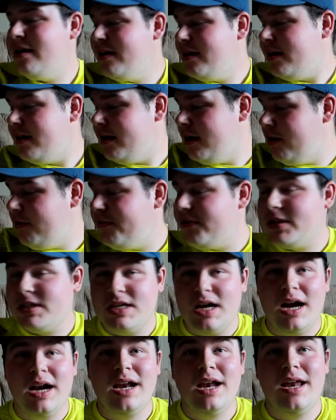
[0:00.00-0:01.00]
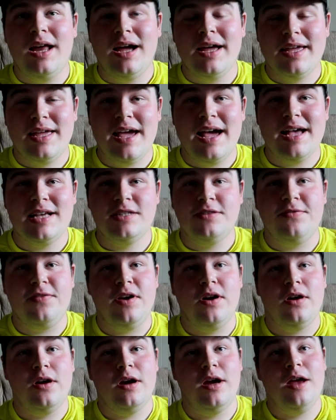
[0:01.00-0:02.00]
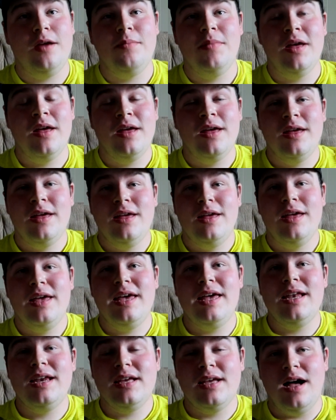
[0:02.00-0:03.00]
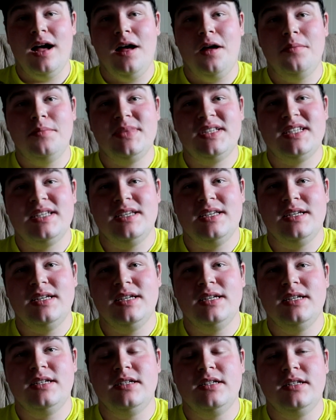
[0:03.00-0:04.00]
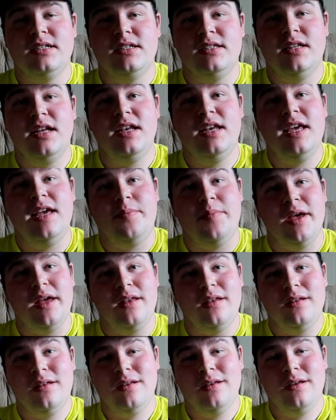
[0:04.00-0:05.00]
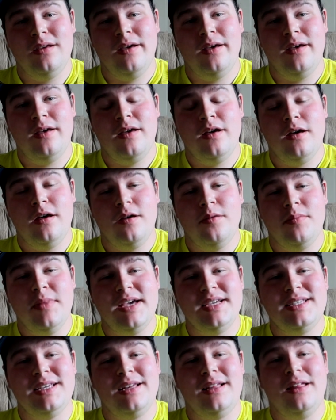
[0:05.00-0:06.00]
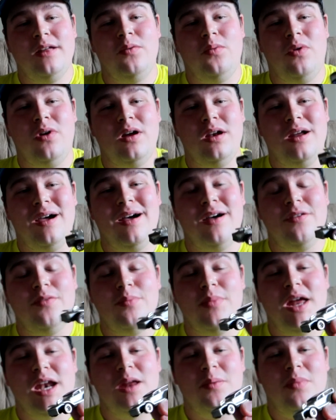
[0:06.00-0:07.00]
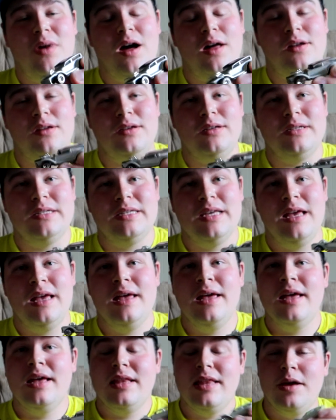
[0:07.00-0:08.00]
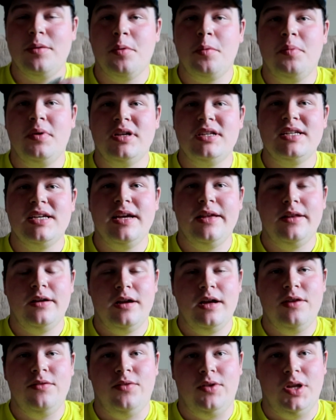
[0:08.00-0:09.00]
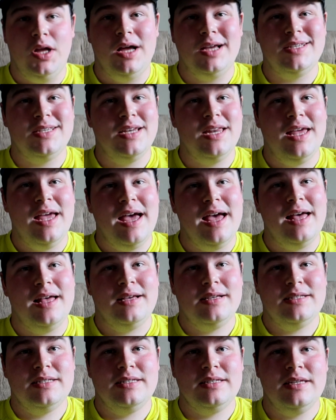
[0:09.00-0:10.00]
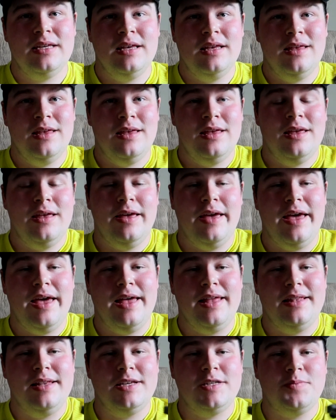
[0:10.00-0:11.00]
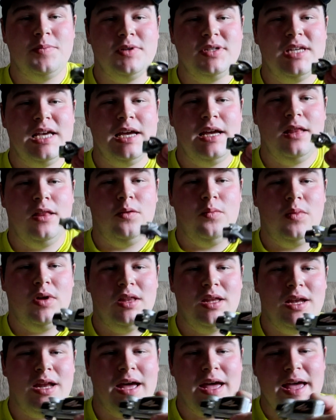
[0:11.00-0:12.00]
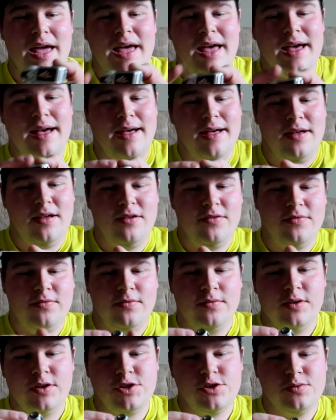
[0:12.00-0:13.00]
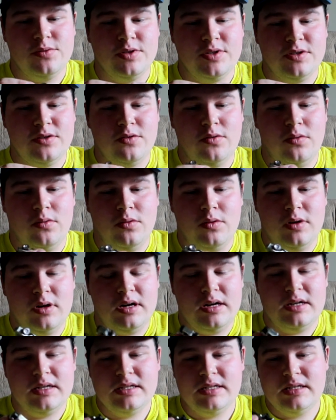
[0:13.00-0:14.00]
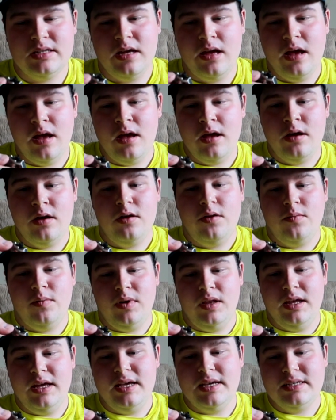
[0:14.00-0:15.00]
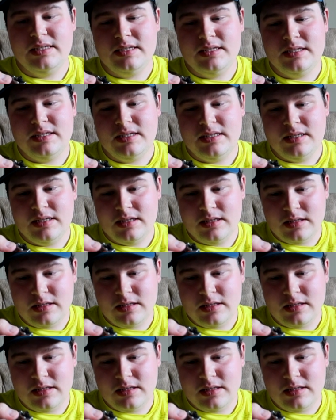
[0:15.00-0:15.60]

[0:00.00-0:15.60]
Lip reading: here for Tiny Diecast Fury, in comes the Demon. Basically one of many models that were put together in Velocity X. And this particular one that I have, which was of course released